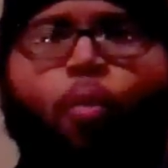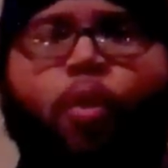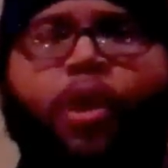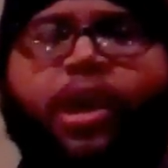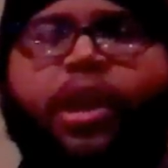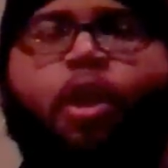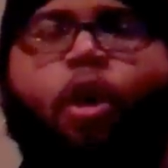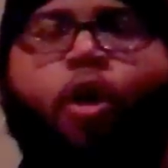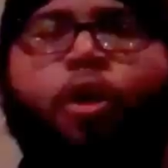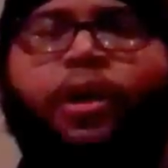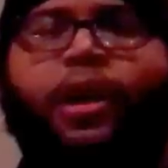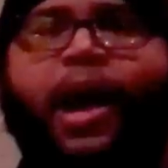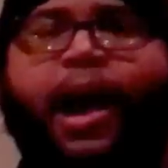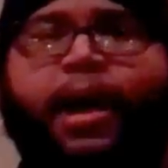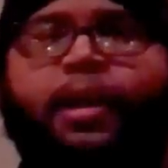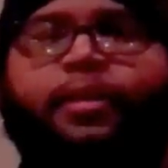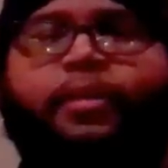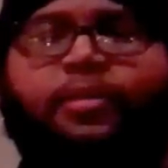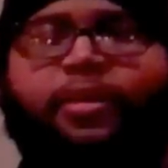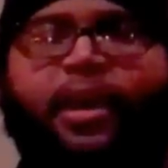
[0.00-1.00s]
We are
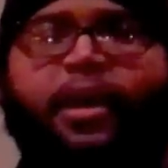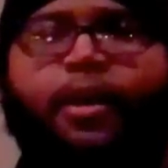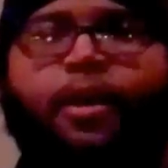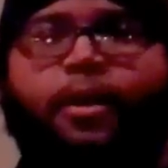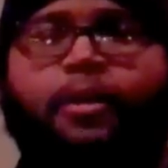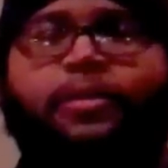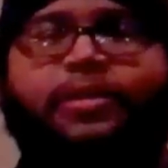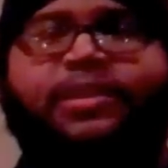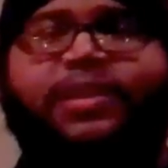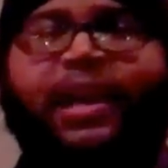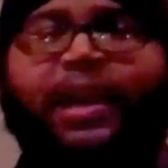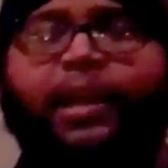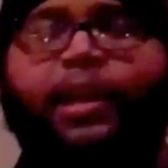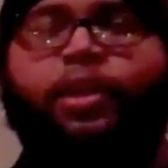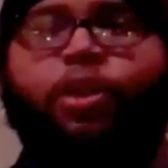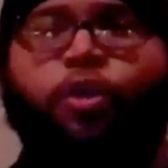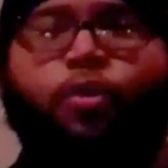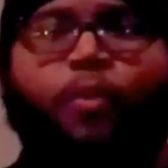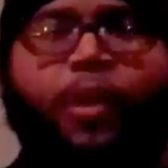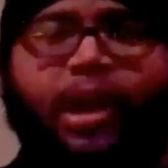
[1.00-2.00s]
not there
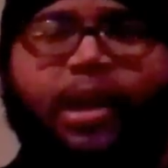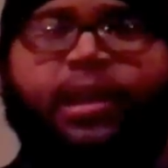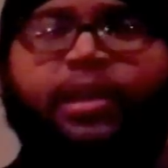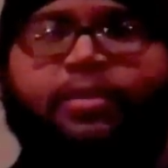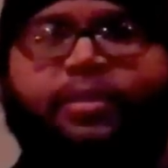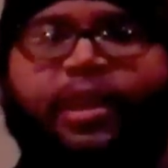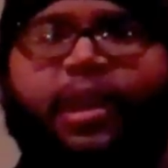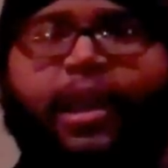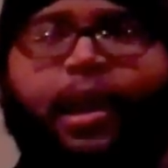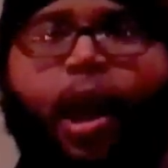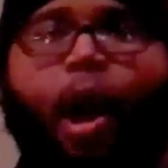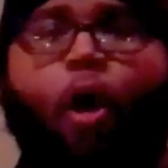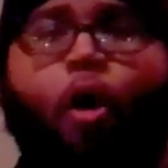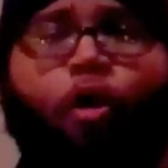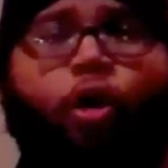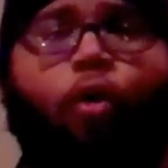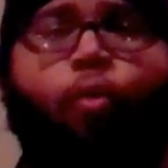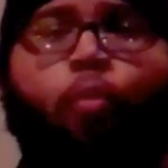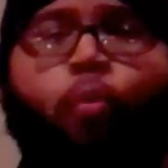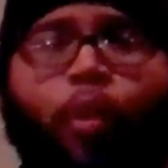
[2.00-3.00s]
telling you anything
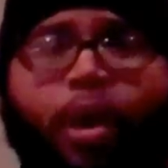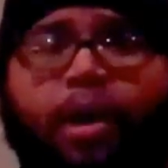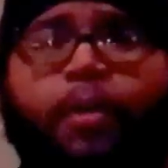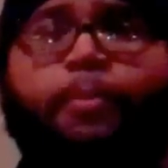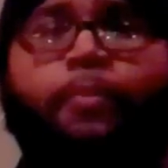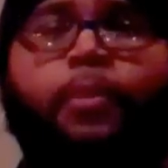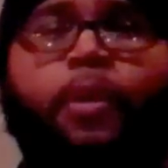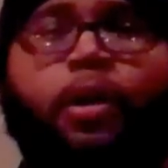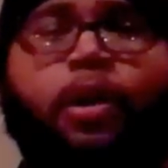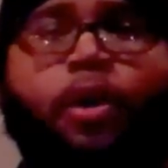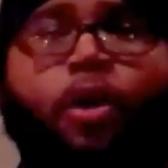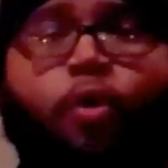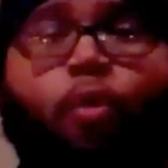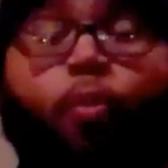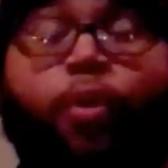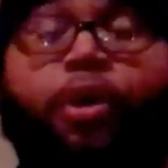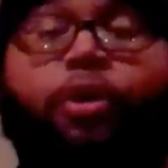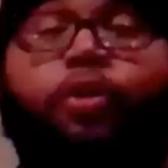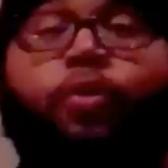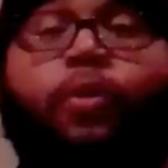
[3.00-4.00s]
on a whim.
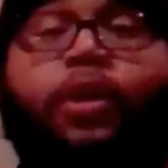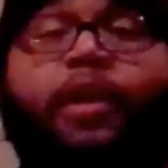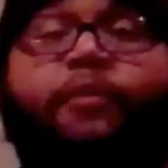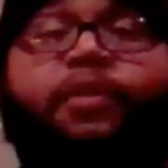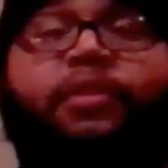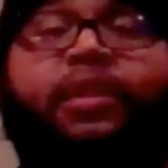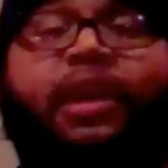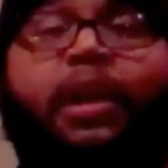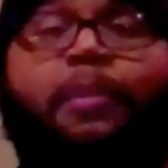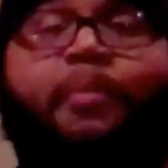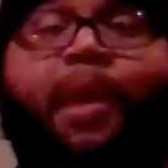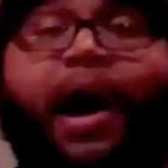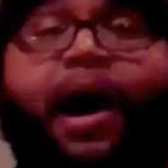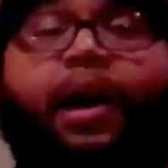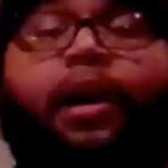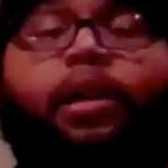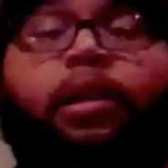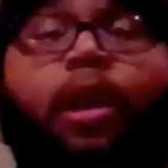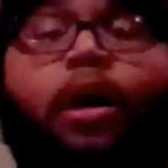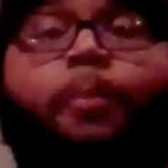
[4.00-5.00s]
We're doing everything
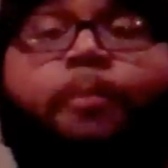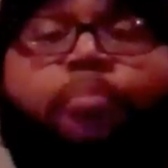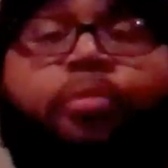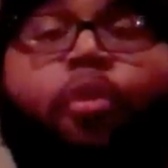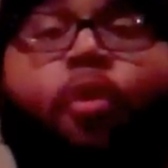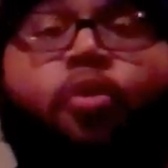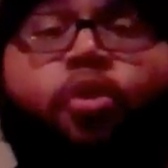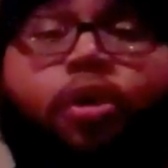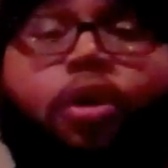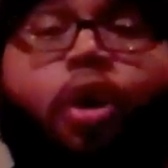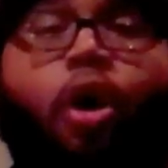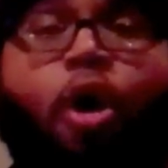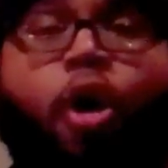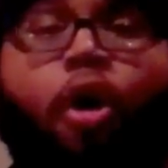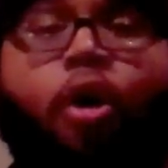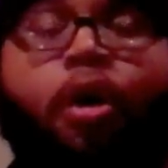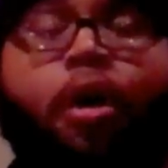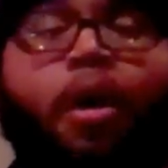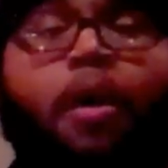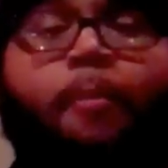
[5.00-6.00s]
by club
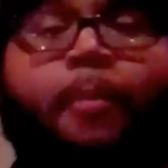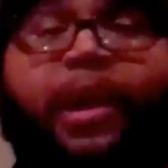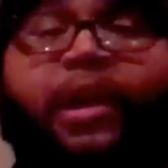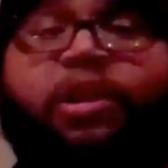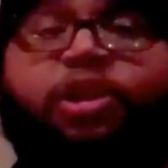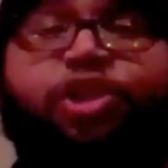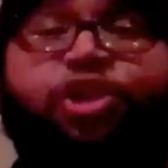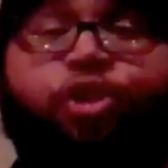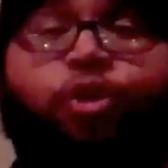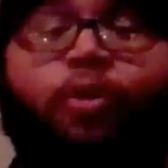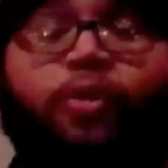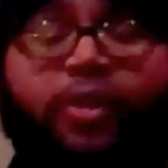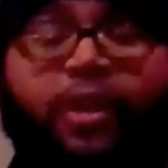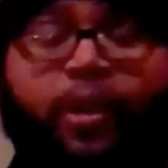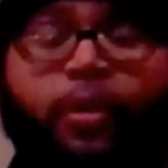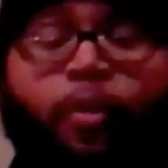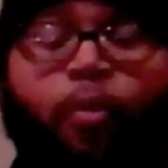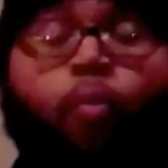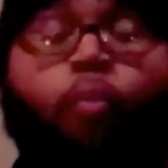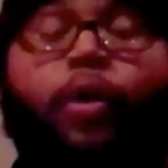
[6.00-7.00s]
protocol, making sure
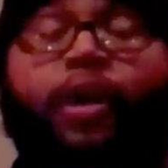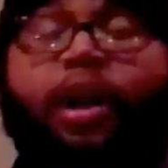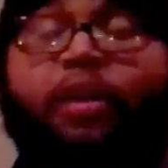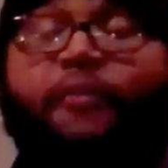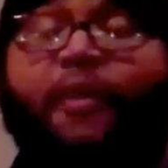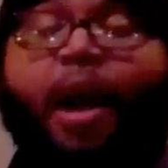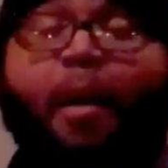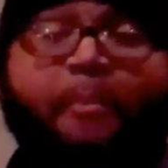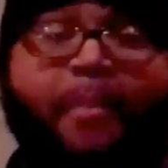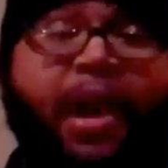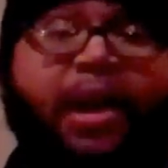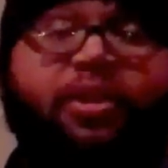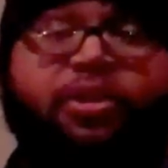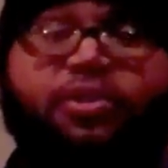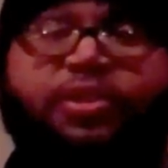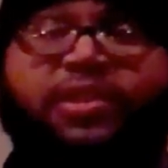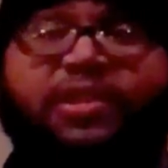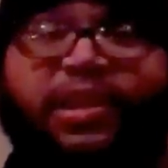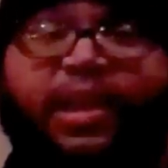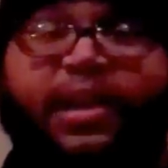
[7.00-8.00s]
that whatever our
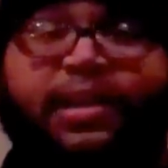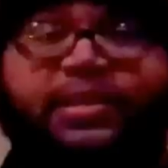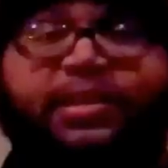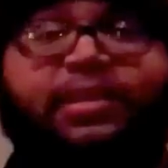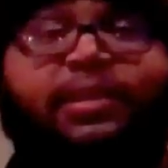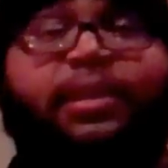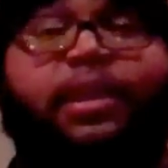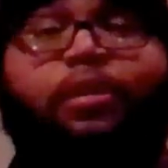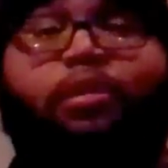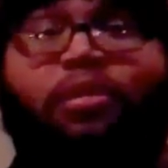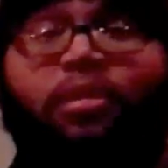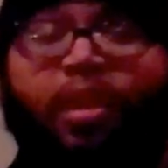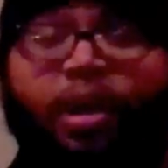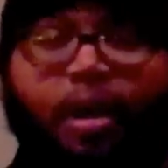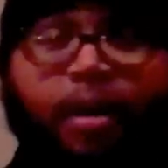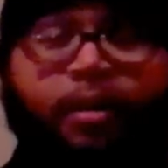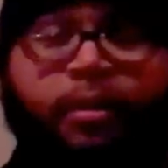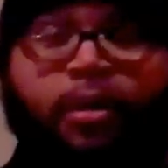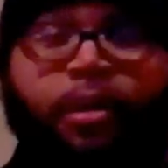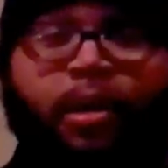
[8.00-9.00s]
manager says gets
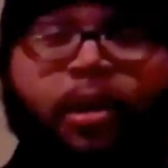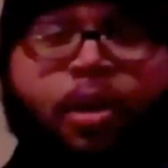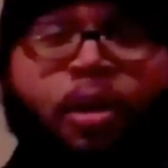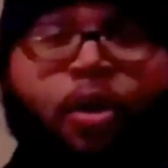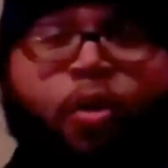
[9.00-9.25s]
done.